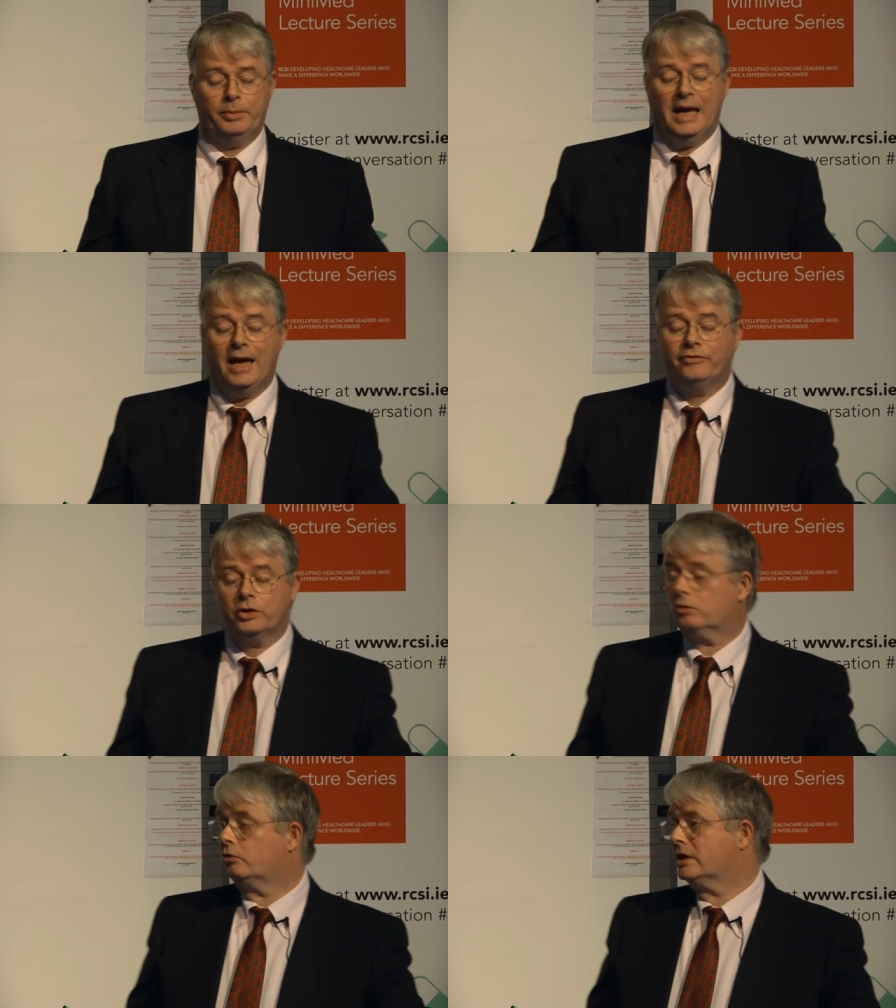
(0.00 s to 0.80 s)

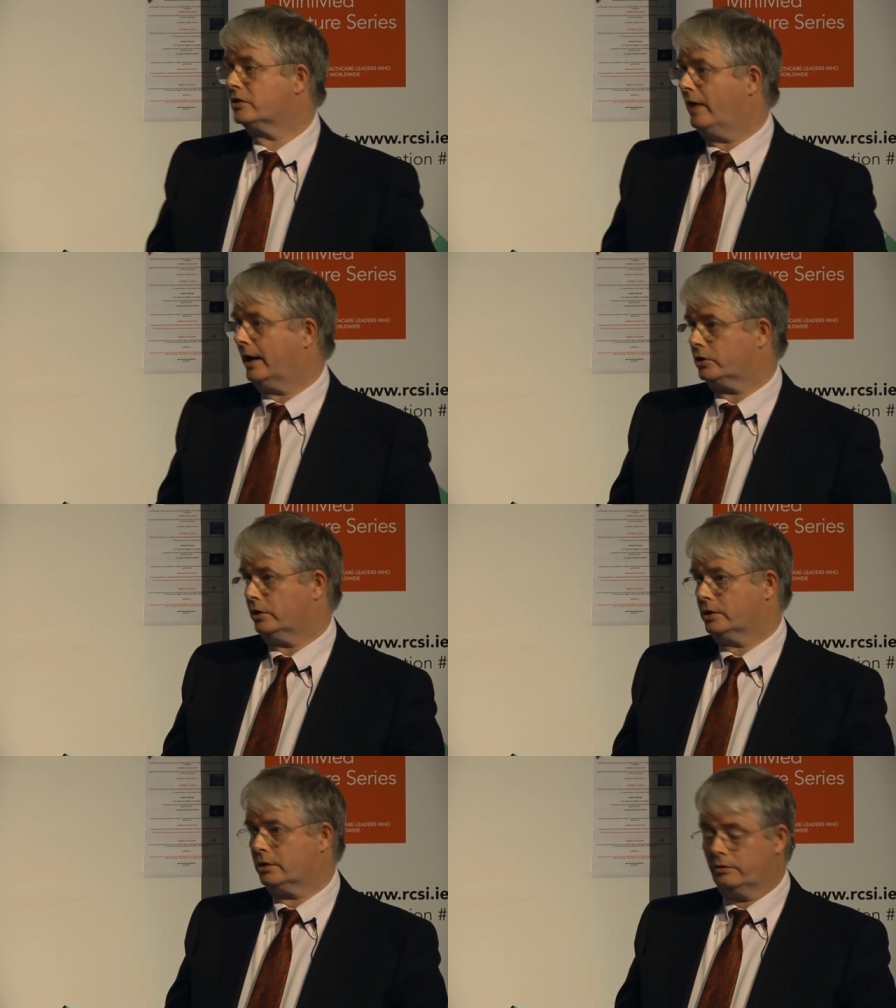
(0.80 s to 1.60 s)
Behavioral risk
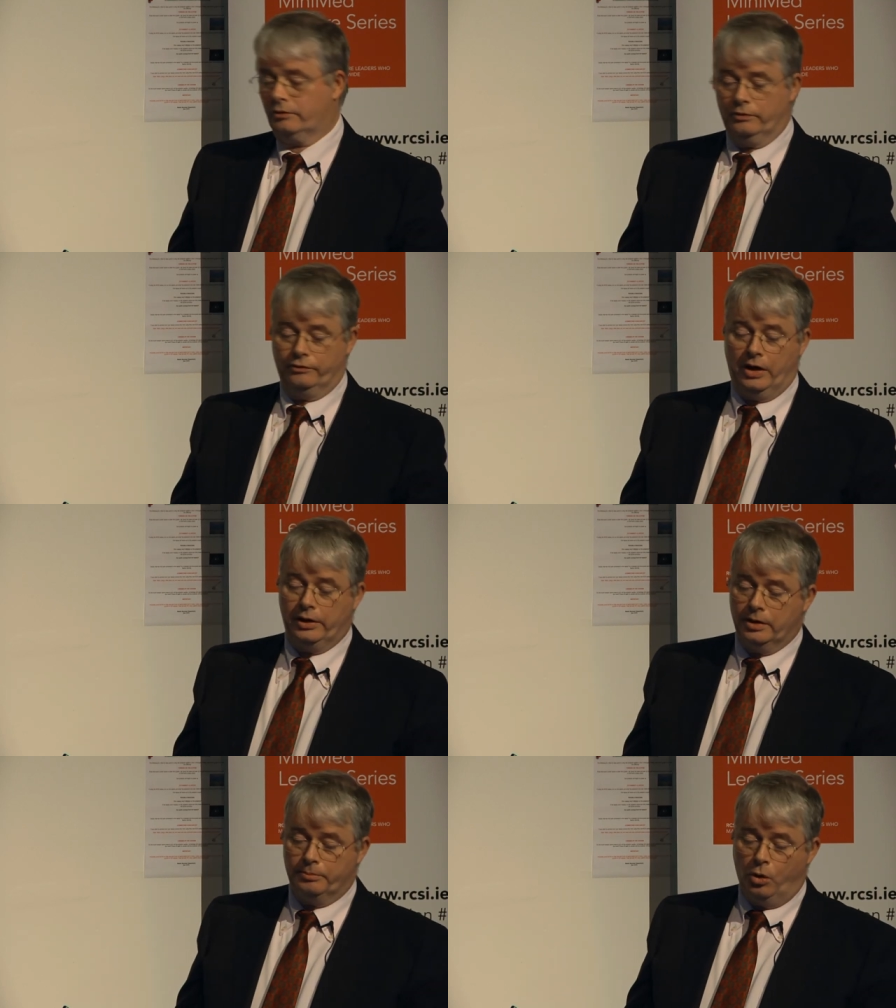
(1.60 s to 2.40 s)
factors,
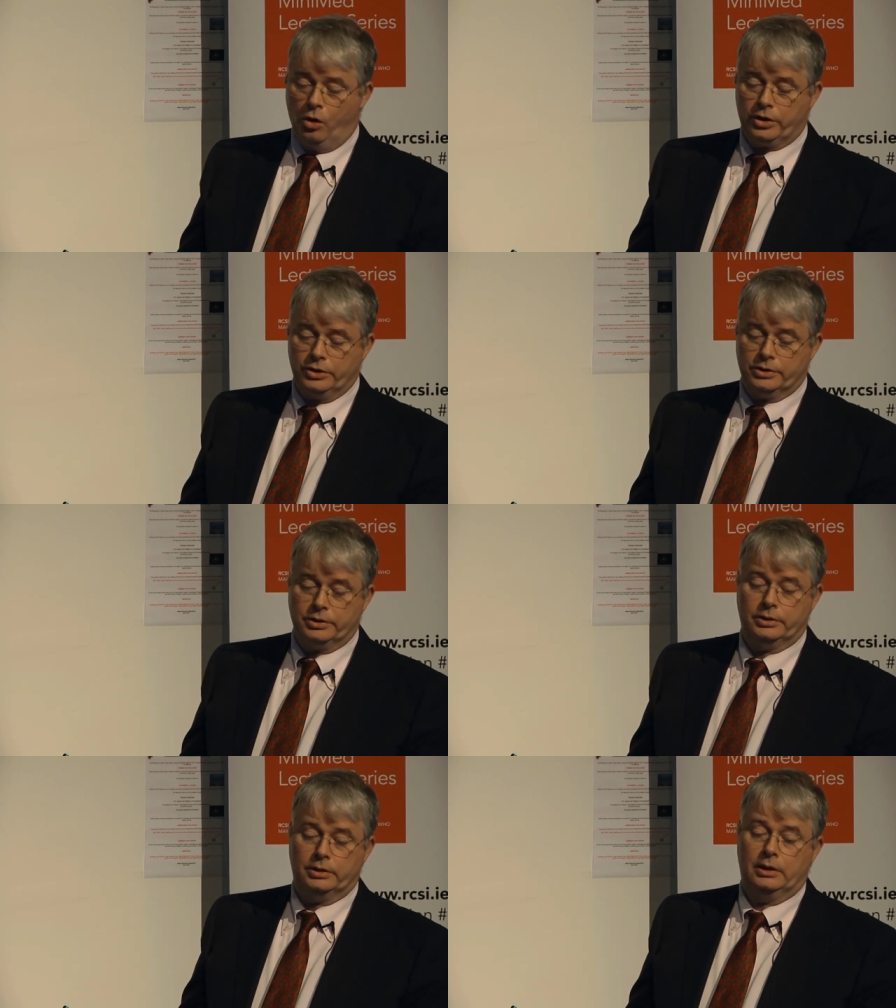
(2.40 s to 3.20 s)
very important.
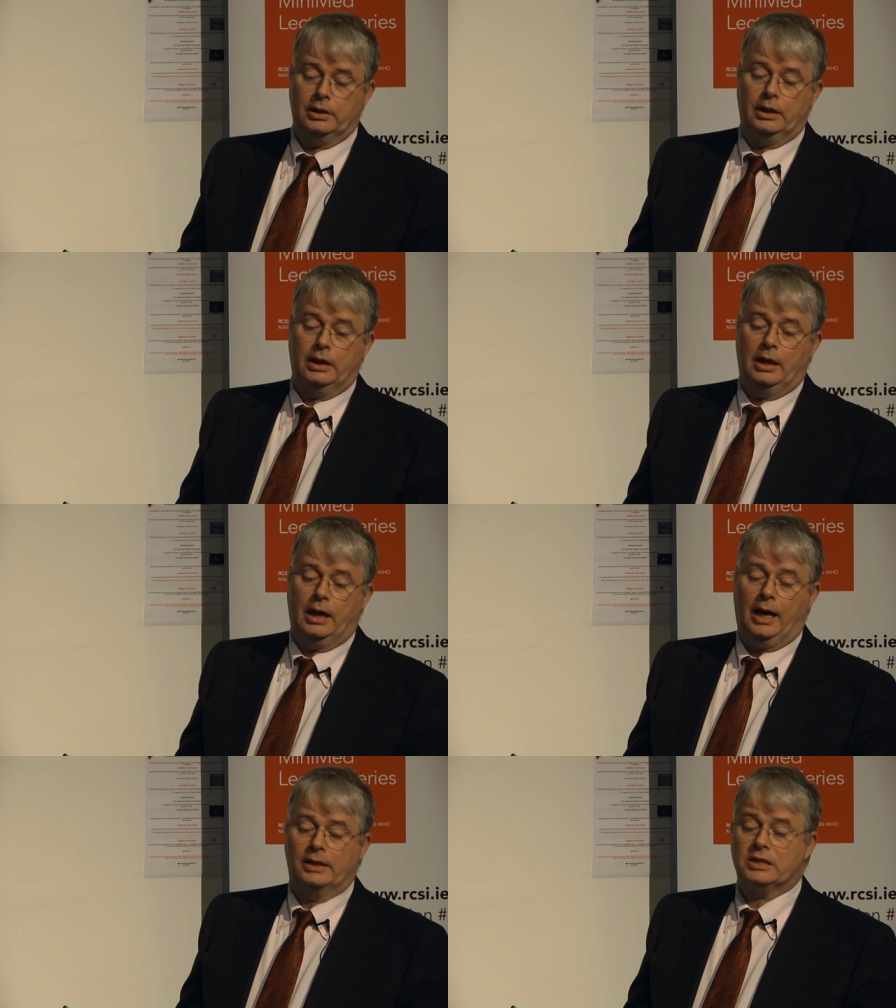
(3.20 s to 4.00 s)

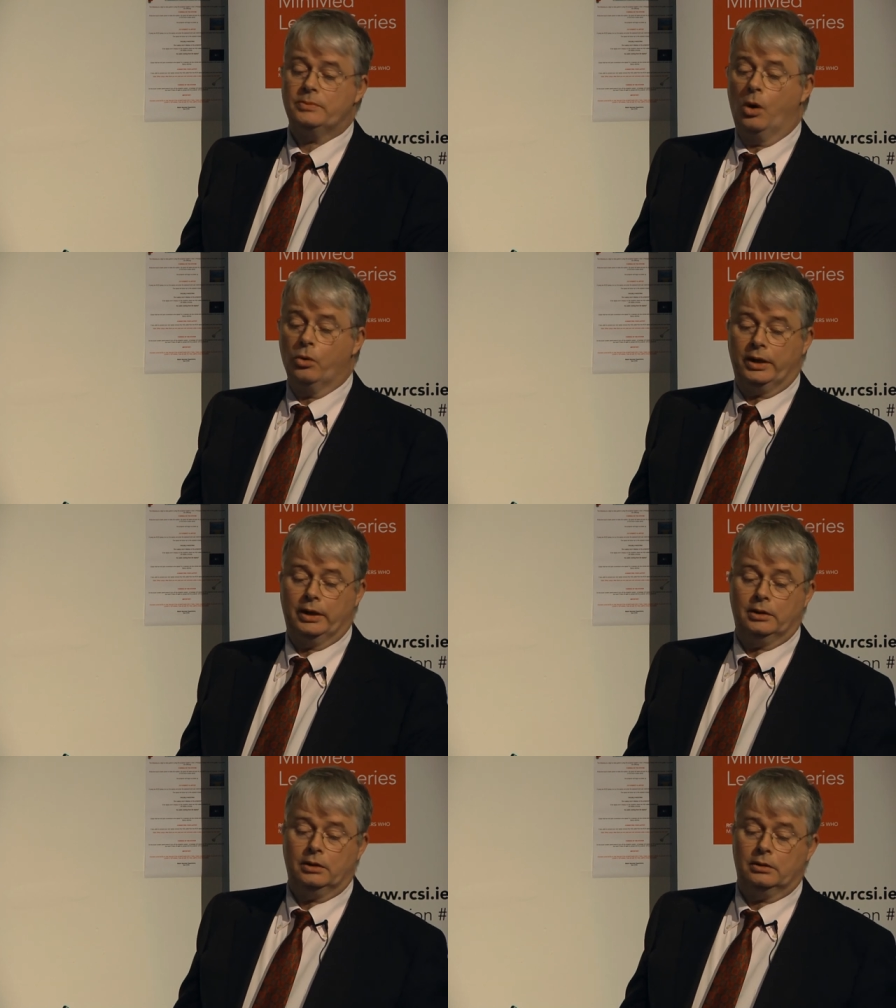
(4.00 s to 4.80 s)
And
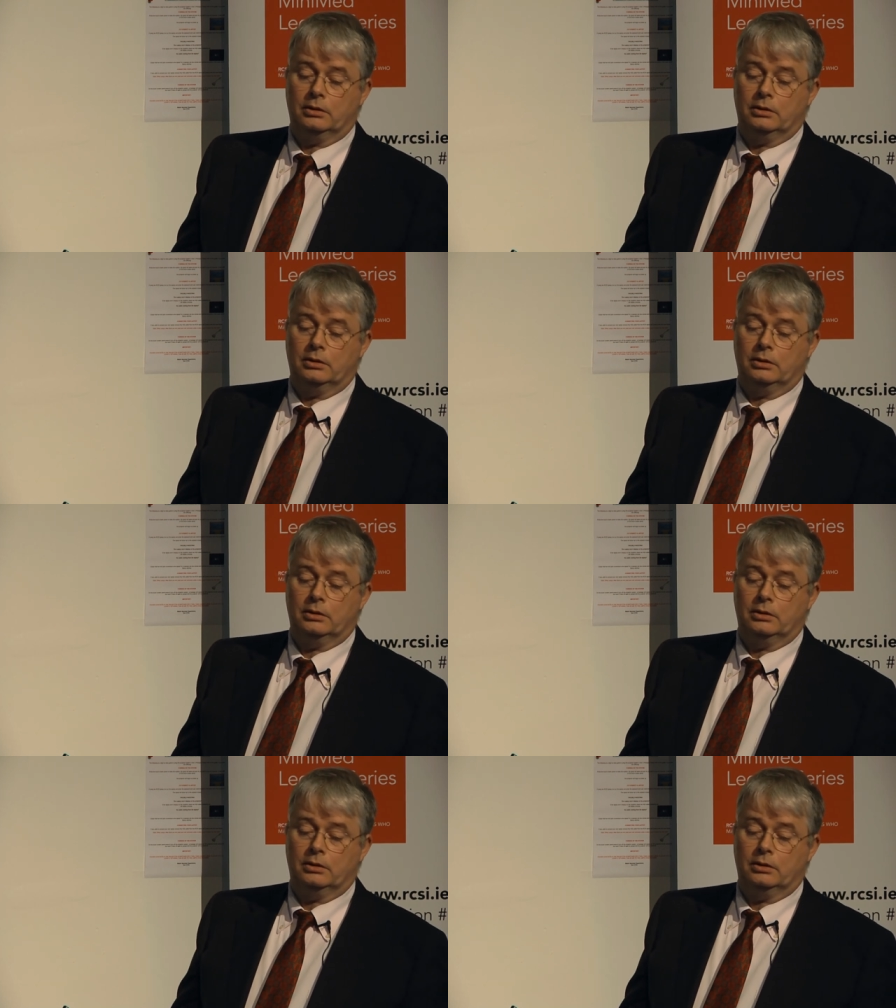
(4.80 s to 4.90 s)
smoking